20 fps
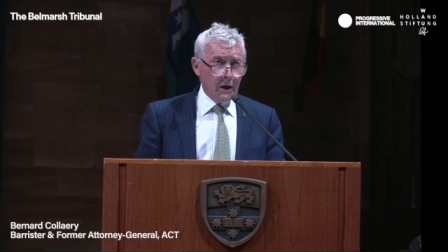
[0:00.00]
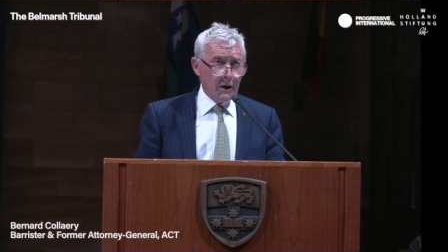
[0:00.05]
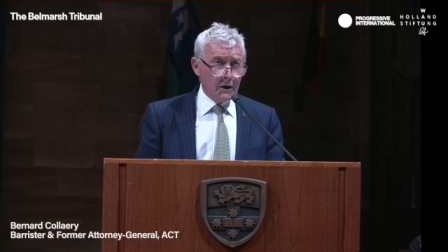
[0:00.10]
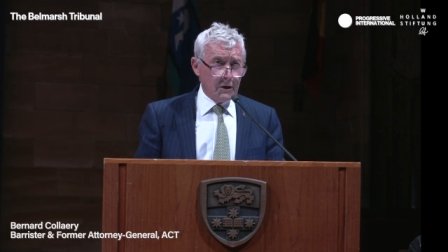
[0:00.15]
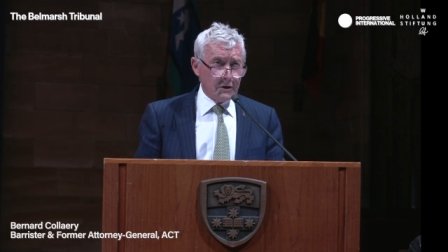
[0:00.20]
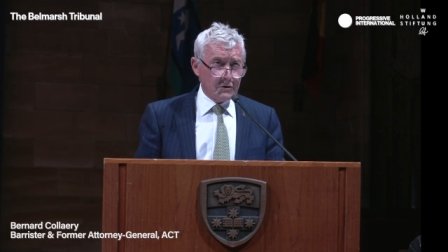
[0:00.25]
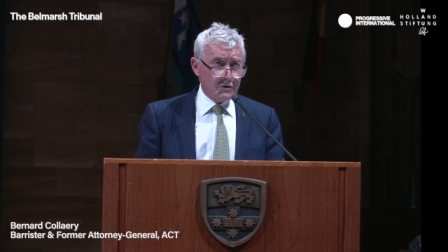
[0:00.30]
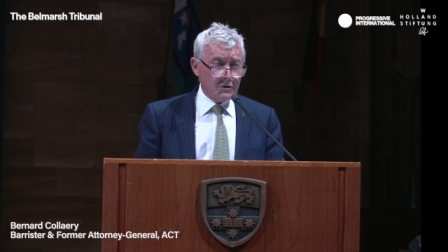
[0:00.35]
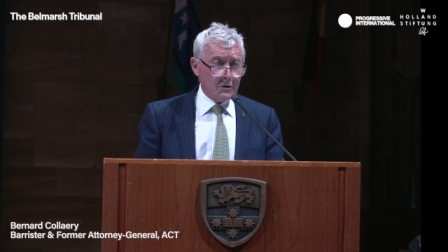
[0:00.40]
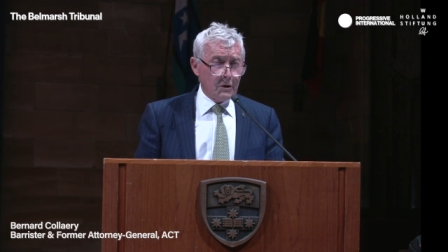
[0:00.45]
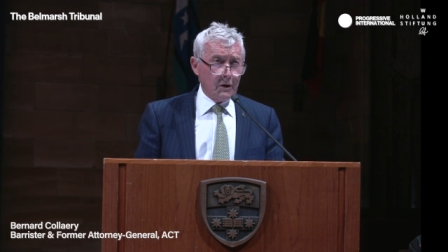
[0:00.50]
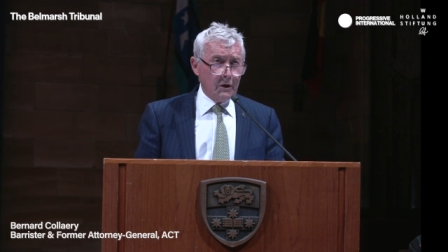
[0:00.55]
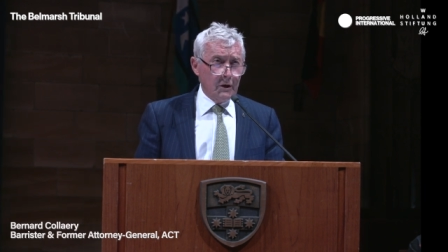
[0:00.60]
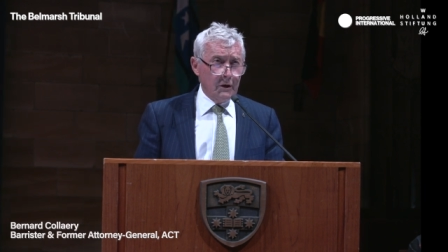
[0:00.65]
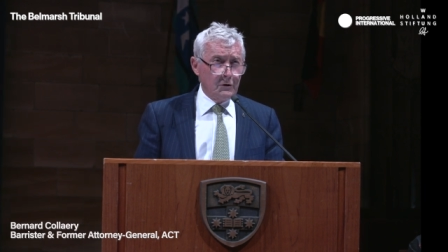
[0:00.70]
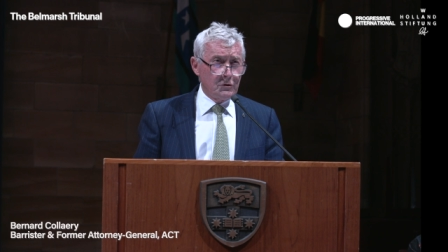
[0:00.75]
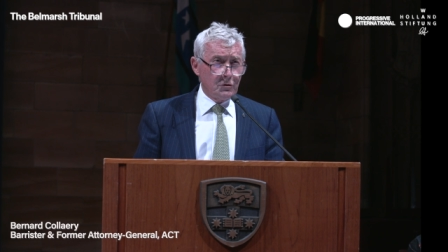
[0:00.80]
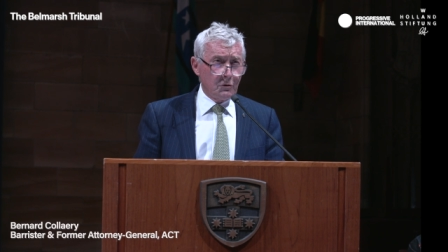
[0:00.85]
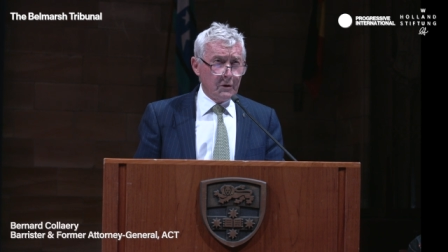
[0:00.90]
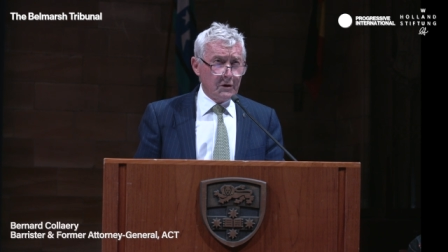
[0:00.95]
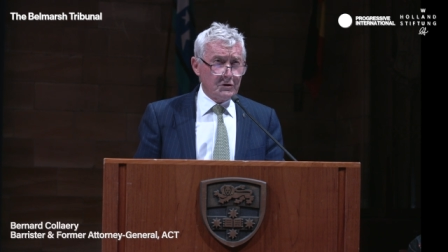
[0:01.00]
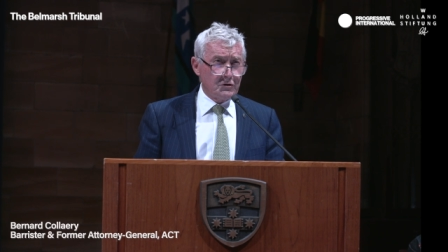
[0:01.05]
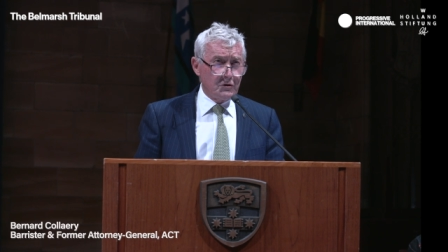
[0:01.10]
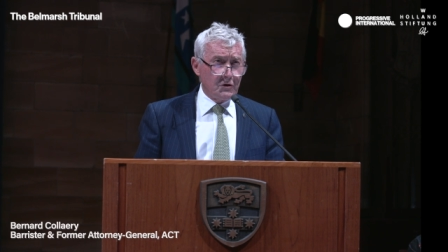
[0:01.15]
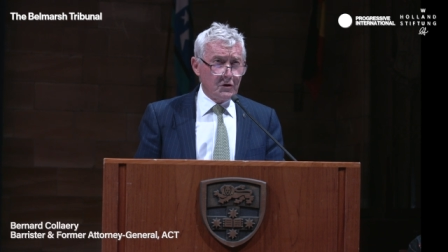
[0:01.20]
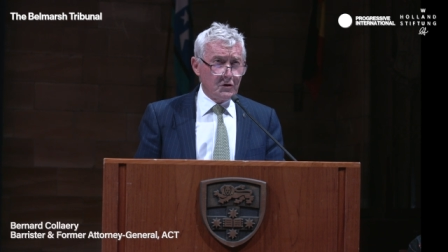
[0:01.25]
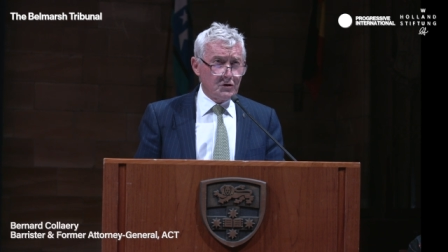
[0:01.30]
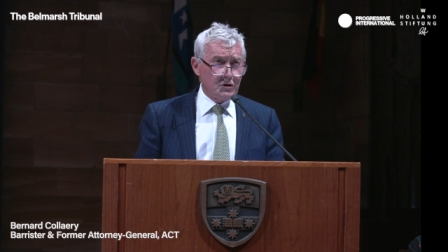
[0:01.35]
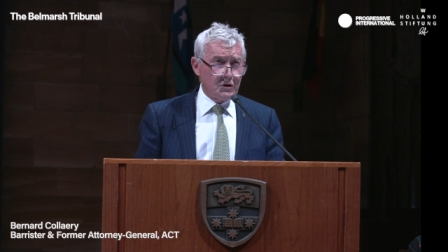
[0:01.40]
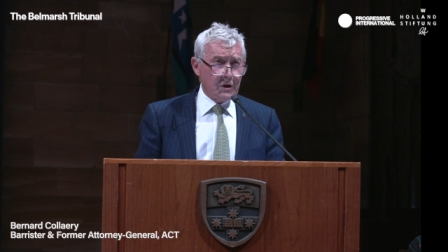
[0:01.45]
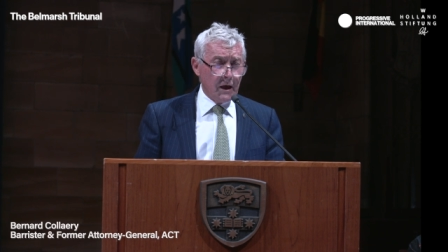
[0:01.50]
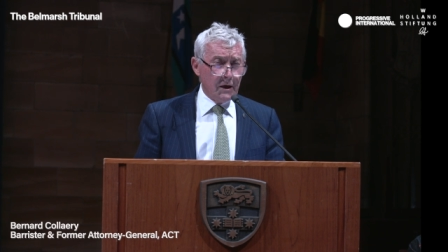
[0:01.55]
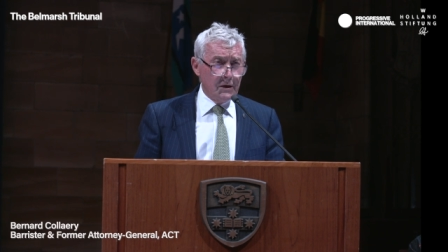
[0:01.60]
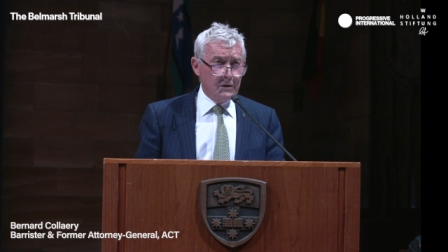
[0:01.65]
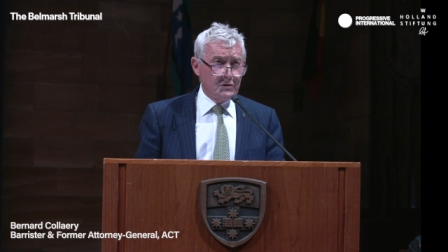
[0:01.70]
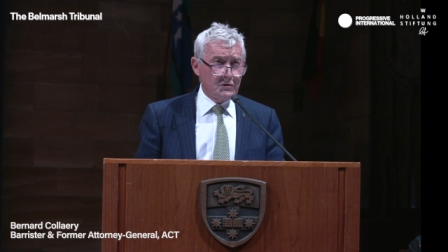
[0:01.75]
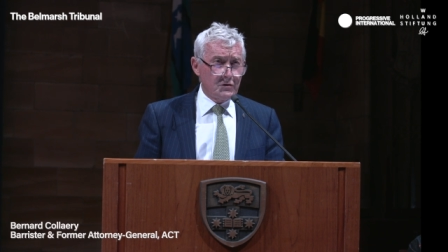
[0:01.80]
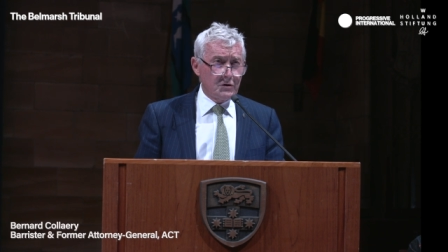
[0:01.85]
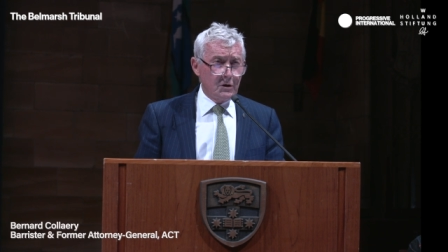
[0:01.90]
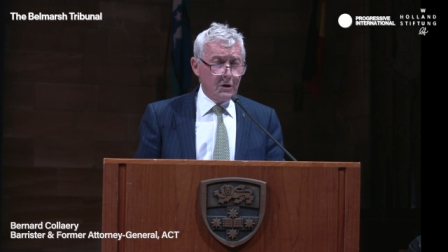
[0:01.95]
ask interested
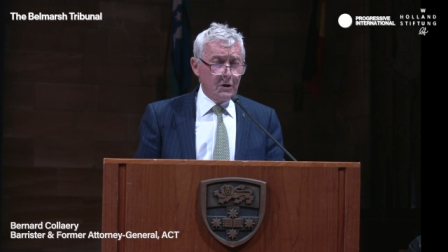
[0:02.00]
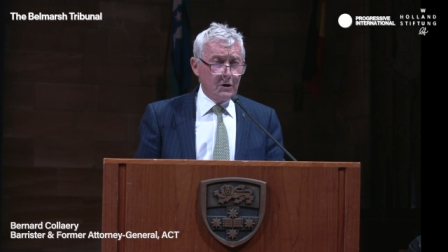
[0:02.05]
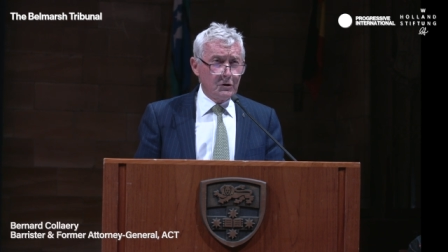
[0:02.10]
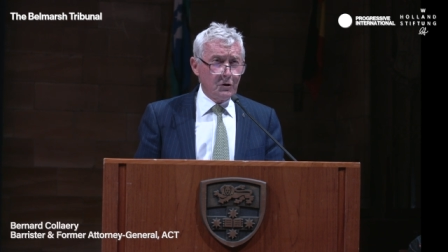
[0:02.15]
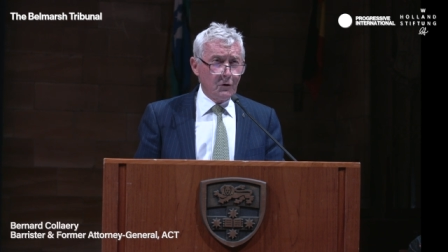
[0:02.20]
states